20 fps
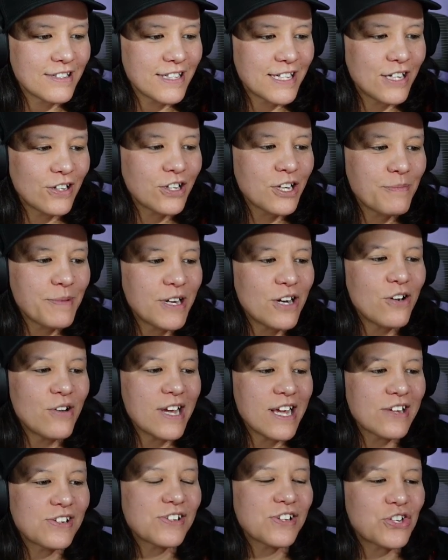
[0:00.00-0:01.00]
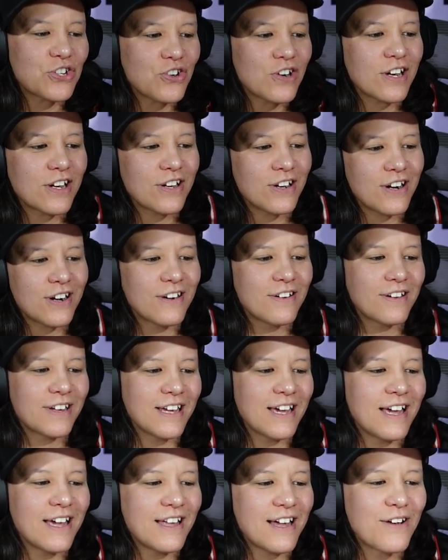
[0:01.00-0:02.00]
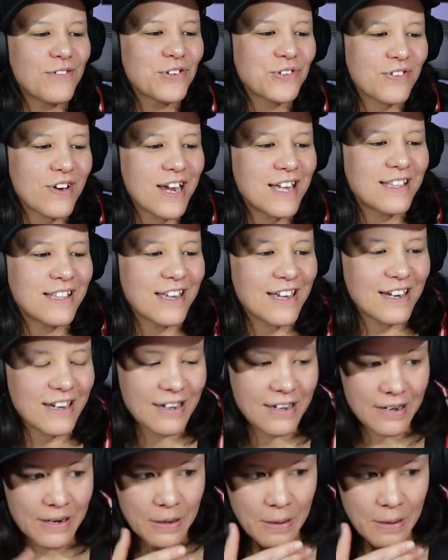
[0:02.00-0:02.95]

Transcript: El Camino is the truck car? Okay, I was right then.